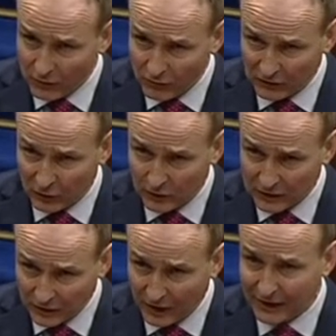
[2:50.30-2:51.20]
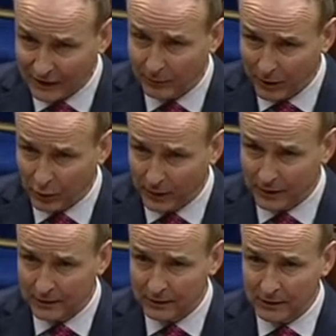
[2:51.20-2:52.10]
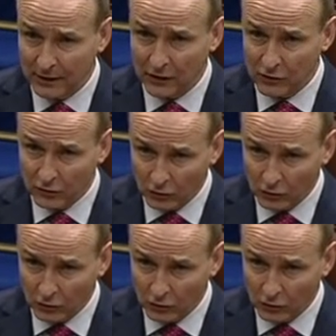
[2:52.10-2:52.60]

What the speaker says: resolutely denying that, by the way. And